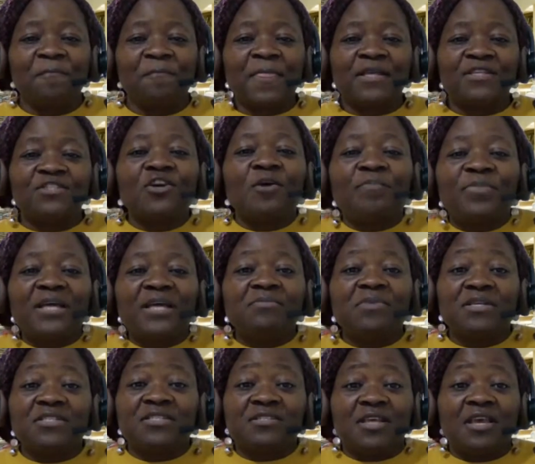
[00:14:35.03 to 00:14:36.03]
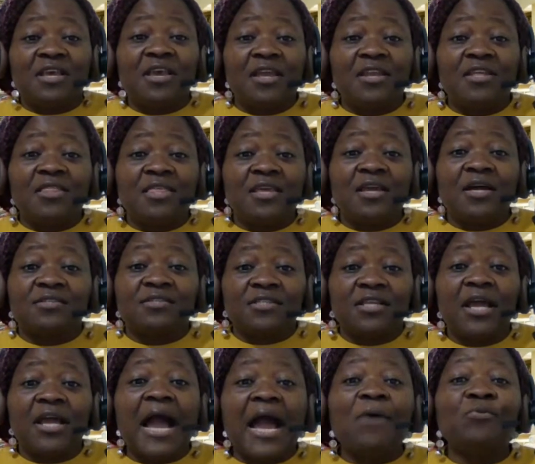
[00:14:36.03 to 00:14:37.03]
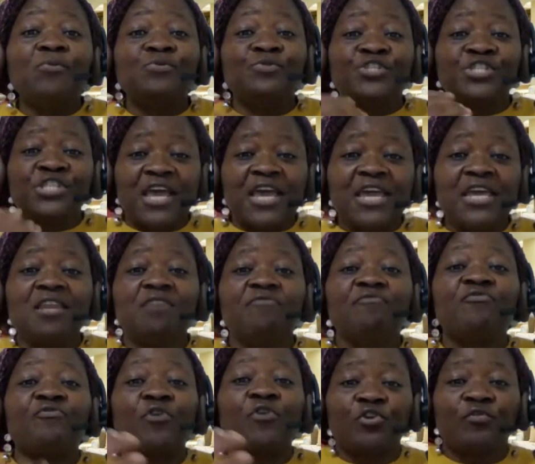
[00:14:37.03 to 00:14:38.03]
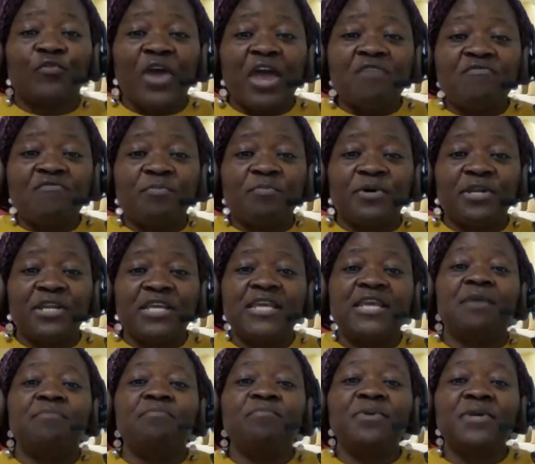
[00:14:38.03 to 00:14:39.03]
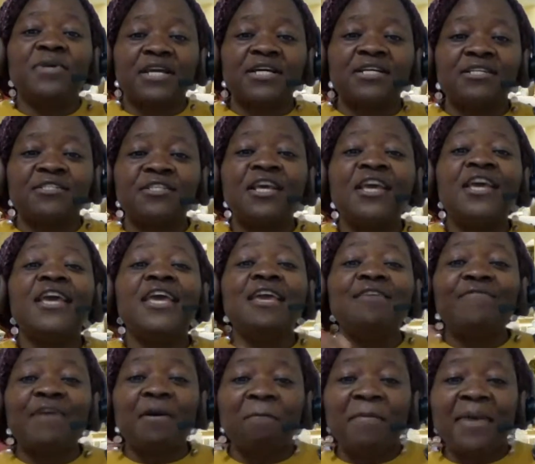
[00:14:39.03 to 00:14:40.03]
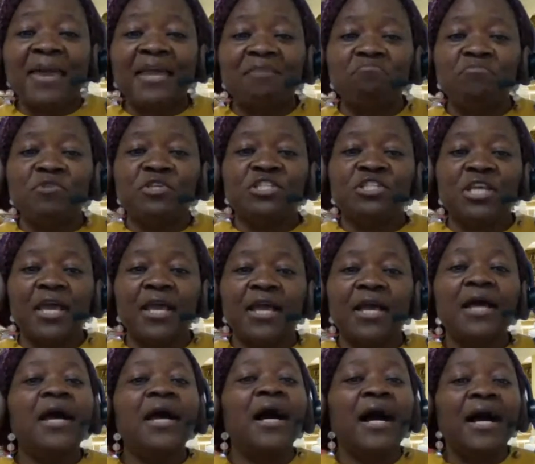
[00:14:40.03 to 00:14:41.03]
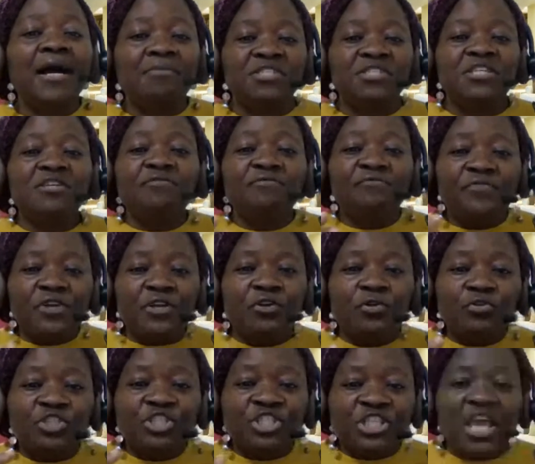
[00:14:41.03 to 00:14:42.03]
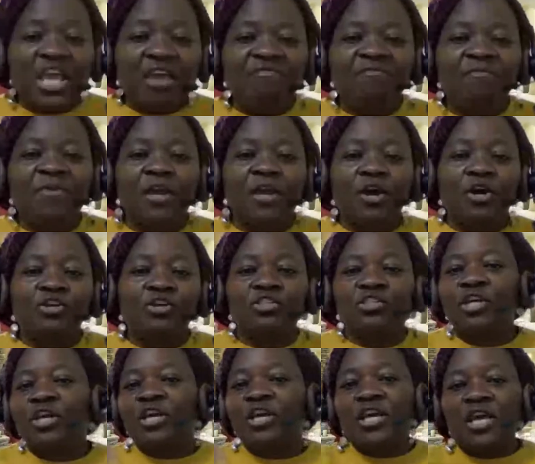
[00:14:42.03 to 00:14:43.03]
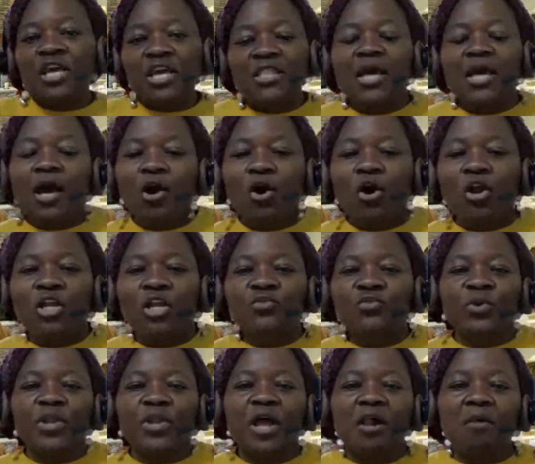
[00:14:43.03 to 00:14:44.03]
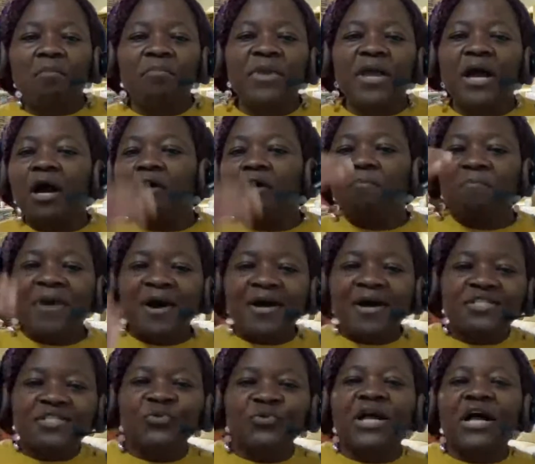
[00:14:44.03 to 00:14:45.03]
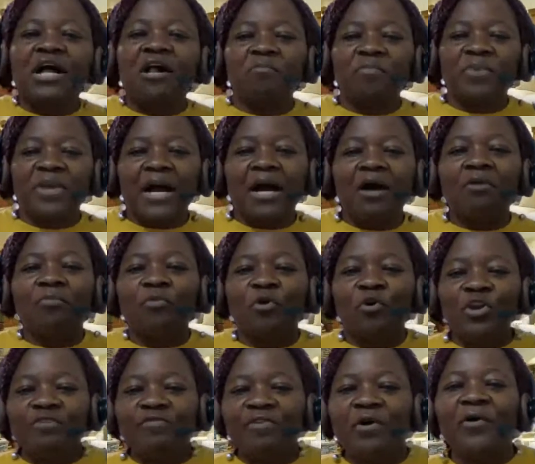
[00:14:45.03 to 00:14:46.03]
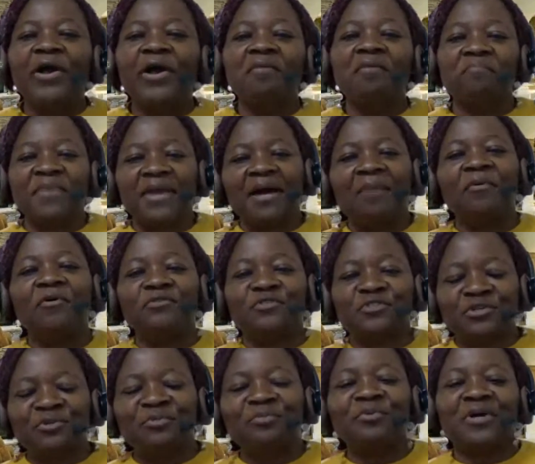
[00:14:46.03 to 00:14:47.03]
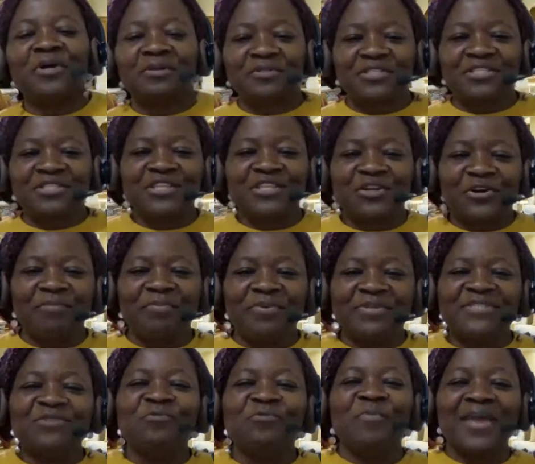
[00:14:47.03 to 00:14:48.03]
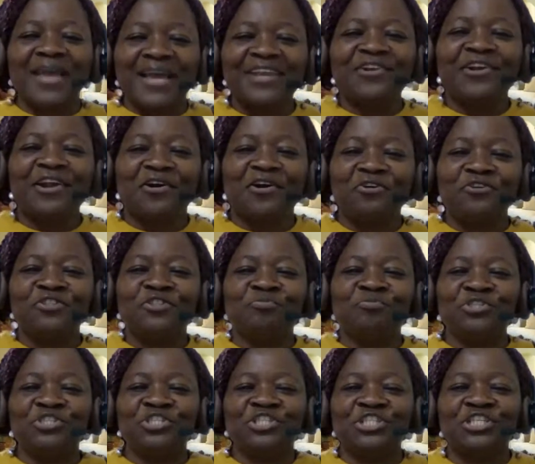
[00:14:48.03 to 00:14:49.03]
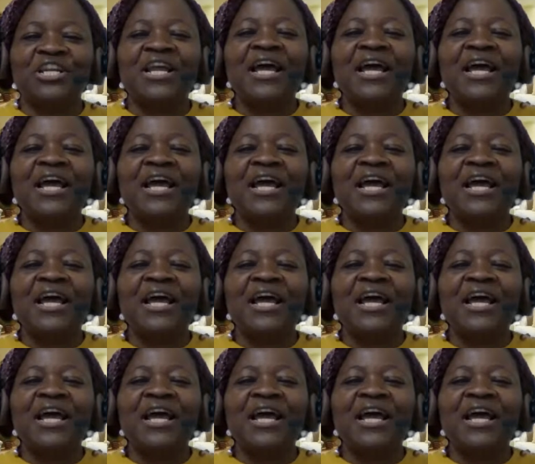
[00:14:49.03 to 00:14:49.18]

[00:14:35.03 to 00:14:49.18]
sometimes I say anything, I will say it in front of everybody here, because if I make a mistake, I still feel safe, because either Collins would help me out, Martin would help me out, Oliver will help me out, so this other person will make another contribution,